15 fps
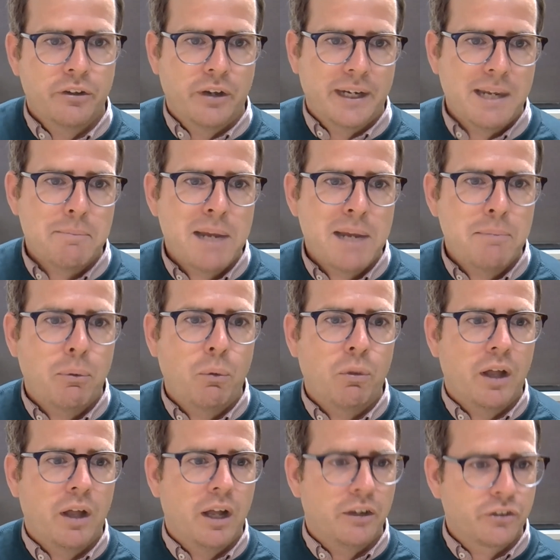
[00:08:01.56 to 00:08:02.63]
So I get people
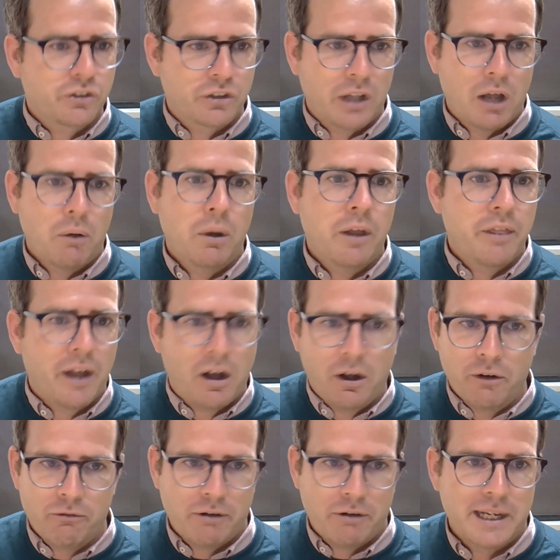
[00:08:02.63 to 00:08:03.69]
that are slower, that
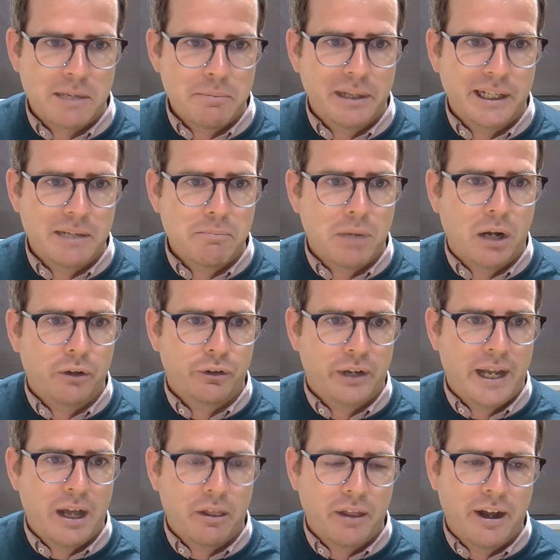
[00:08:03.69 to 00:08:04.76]
aren't running a million miles
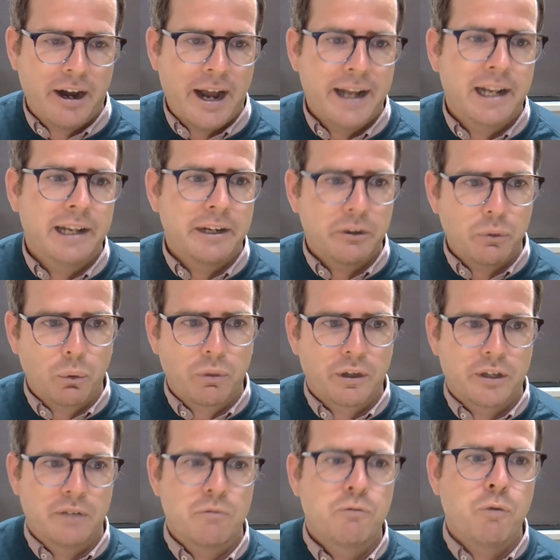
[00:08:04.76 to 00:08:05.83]
an hour, that are analytical, that
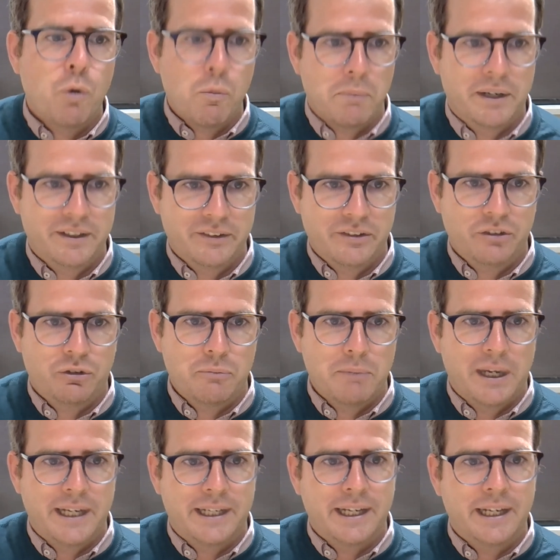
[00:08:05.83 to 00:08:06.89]
can inform my decision
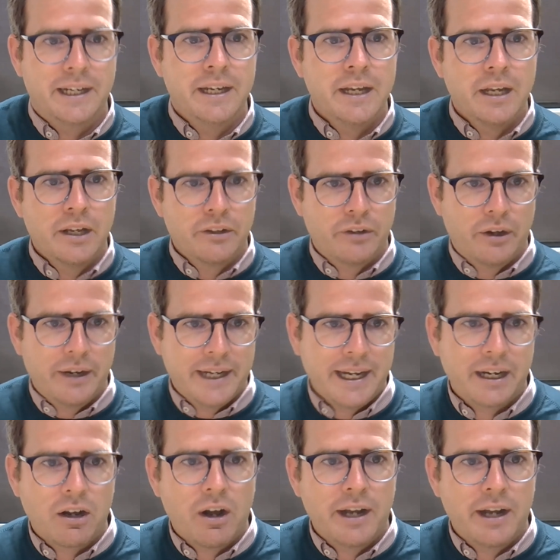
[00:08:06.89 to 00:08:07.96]
making. So
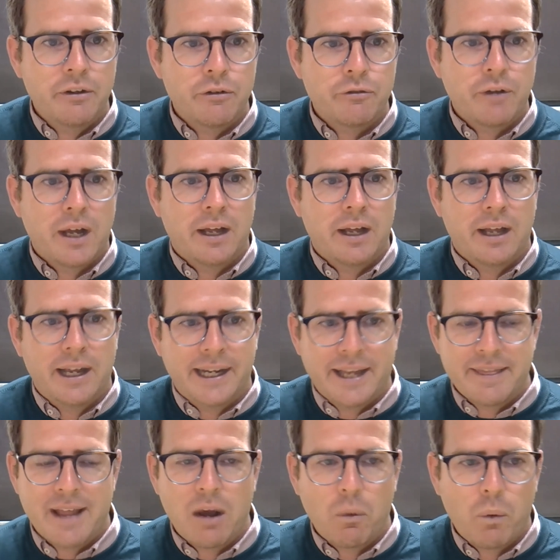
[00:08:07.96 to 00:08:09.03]
again, kind of uh,
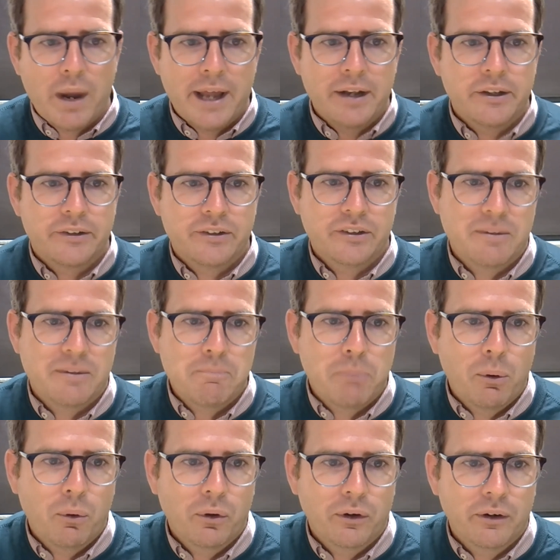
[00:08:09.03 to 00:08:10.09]
again that awareness is
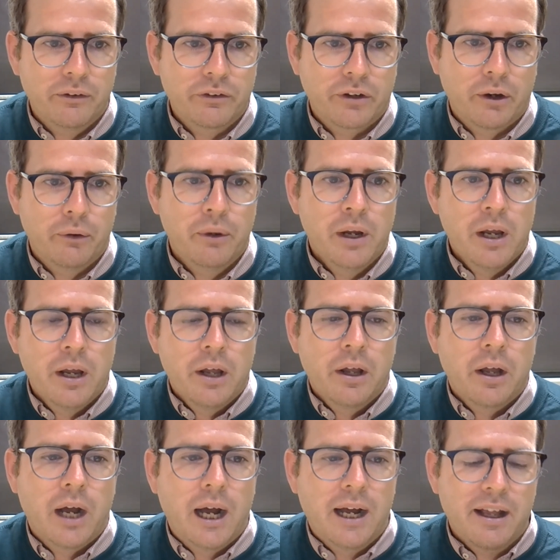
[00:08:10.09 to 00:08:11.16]
important. So
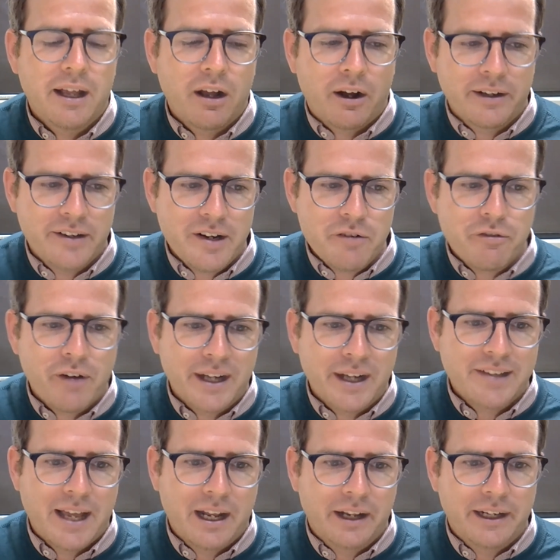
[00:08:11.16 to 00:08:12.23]
uh, identifying
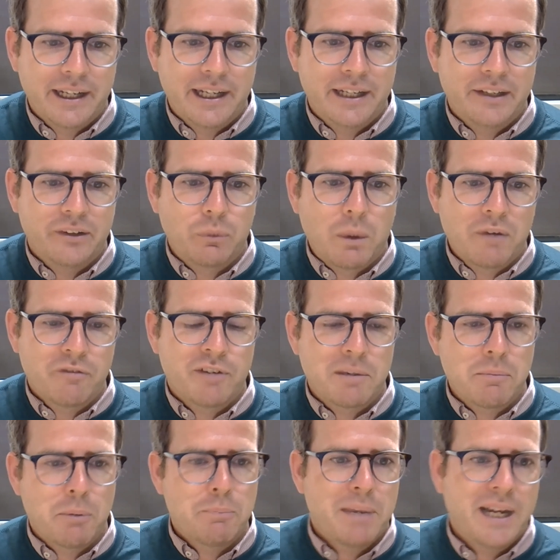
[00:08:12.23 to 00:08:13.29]
talent is one
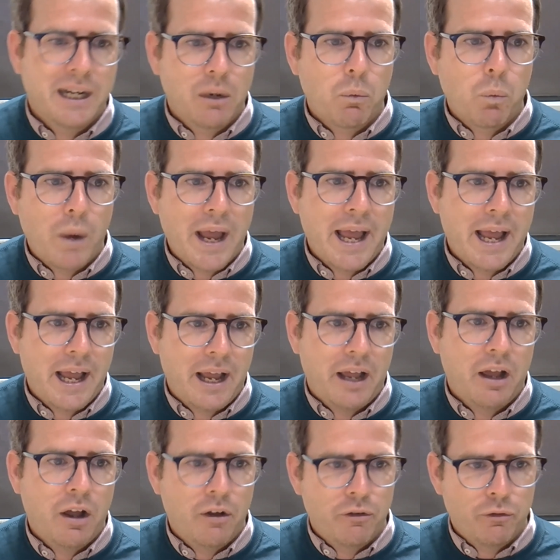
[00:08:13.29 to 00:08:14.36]
thing, but being
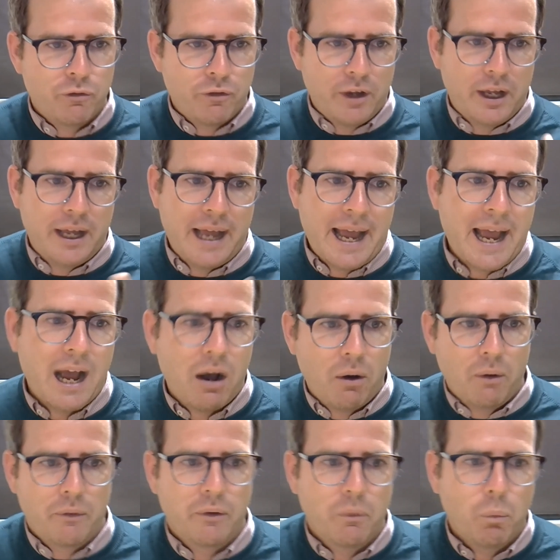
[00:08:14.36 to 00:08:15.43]
aware of uh,
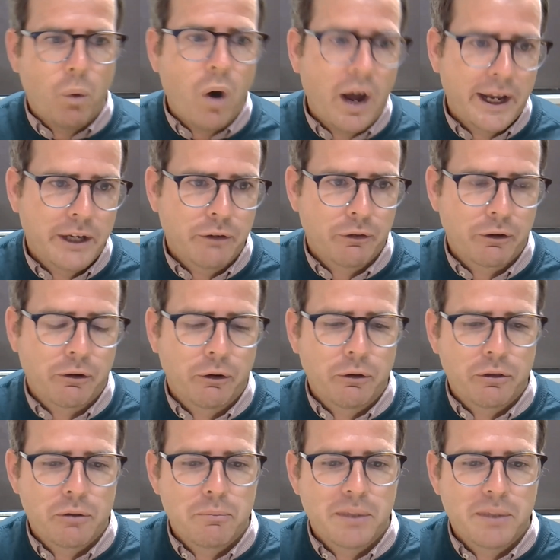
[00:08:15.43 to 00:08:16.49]
how and why you
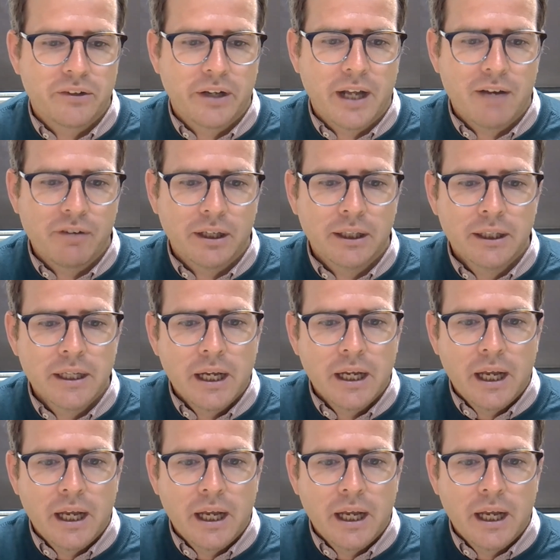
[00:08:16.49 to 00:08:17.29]
recruit them is another.